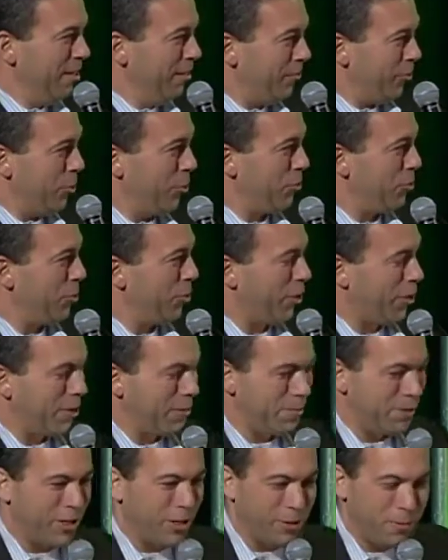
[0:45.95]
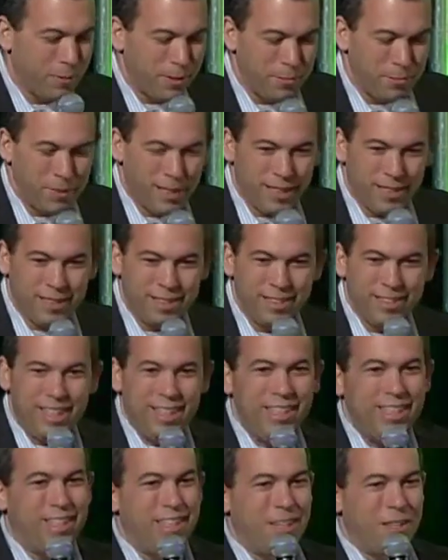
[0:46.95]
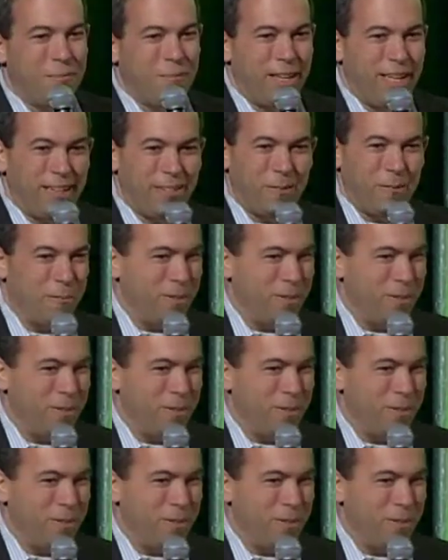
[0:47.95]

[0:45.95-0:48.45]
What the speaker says: two startups here with me on a panel.